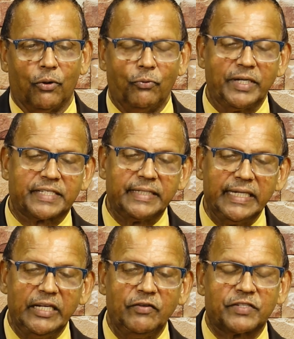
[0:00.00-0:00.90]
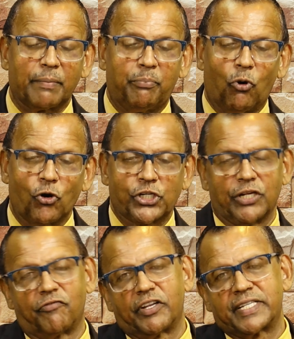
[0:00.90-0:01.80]
receives a
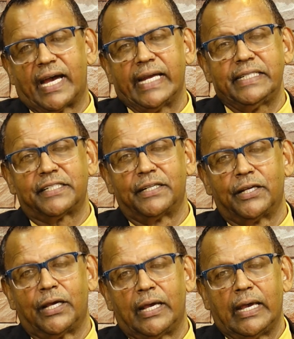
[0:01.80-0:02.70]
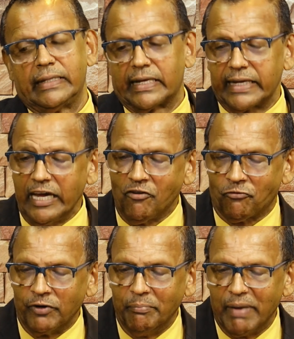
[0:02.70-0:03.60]
portion of the tithe that
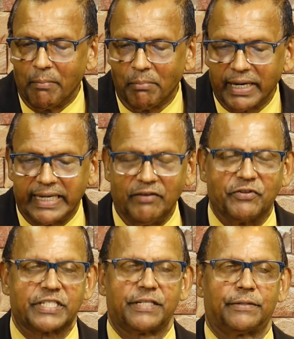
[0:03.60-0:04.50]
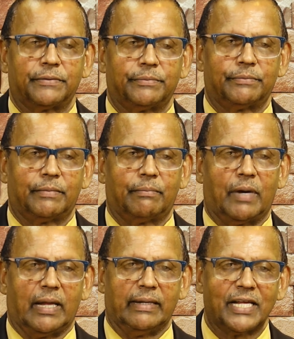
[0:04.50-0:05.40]
every member gives.
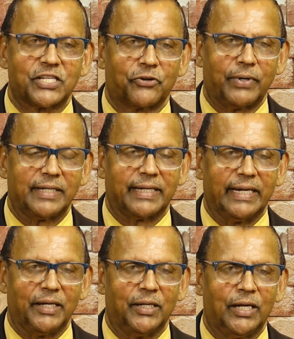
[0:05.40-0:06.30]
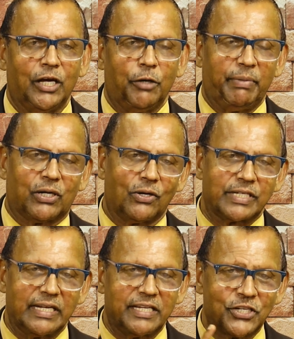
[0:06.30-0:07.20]
And that's a great thing,
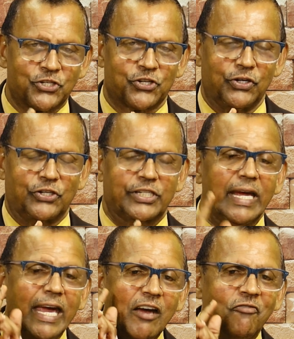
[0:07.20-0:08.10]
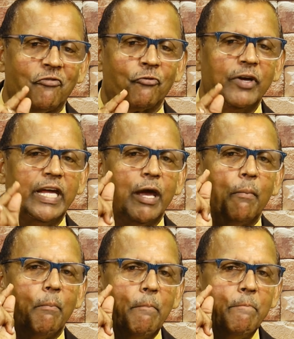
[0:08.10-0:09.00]
because in this church, every
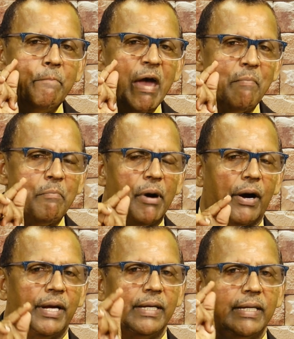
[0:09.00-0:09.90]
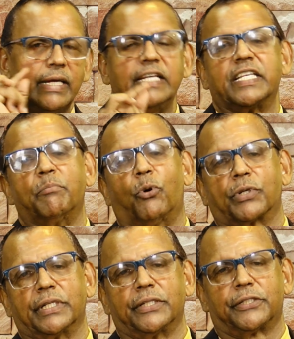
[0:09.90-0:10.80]
member is
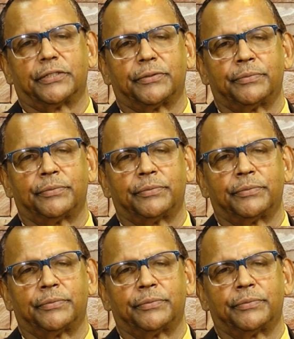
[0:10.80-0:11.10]
important.